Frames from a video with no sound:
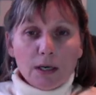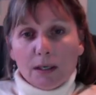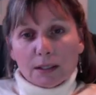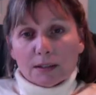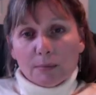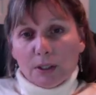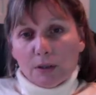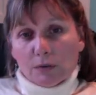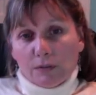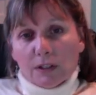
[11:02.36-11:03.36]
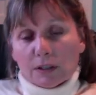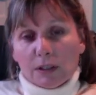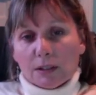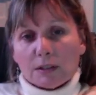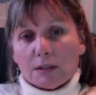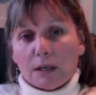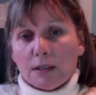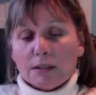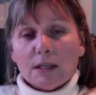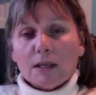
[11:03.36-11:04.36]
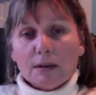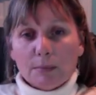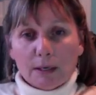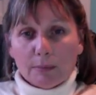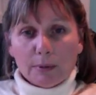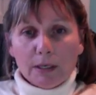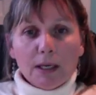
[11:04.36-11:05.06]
and accepting your feelings as they come up,